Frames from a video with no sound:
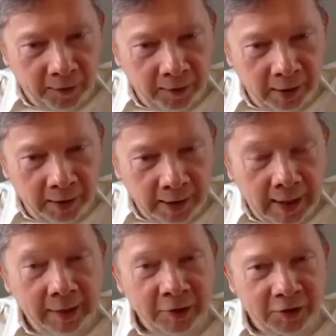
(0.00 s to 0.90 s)
it
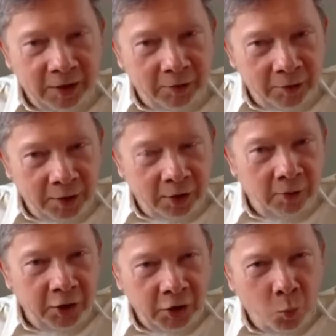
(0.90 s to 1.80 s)
is that the
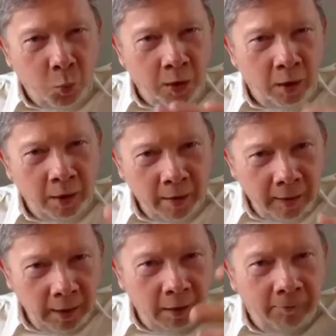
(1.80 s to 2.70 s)
situation will
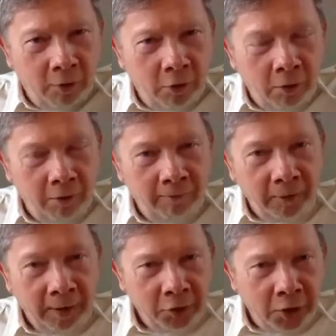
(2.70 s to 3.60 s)
evolve
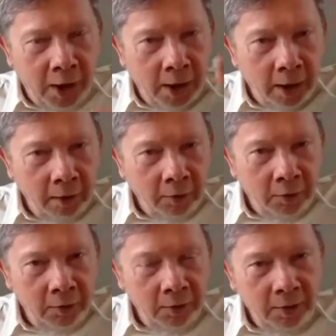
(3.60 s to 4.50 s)
and
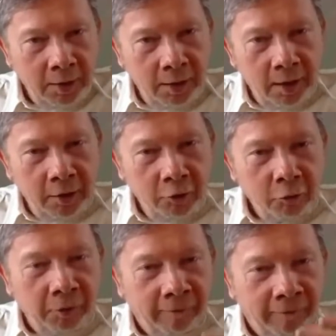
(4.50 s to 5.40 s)
change to
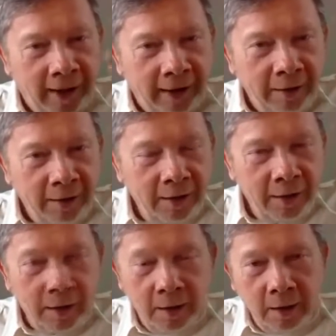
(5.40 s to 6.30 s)
reflect
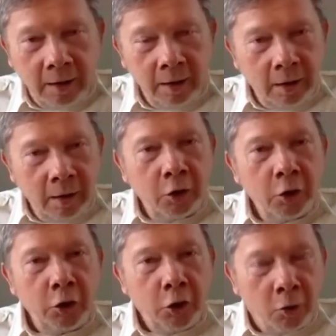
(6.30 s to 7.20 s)

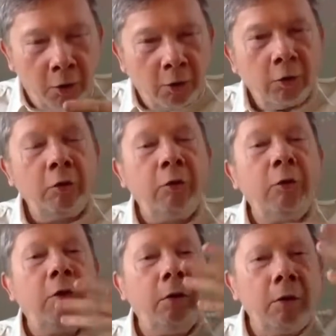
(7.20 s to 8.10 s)
your
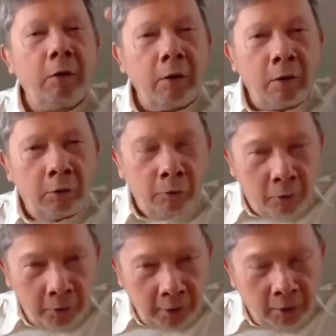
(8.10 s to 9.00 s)

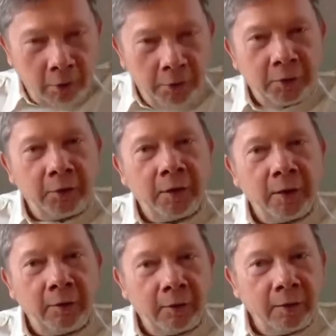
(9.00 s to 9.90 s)
growing
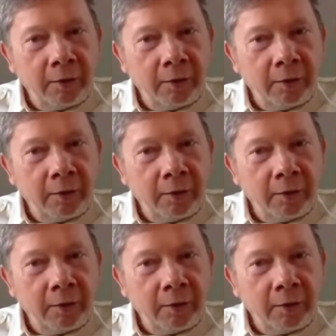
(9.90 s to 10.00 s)
consciousness.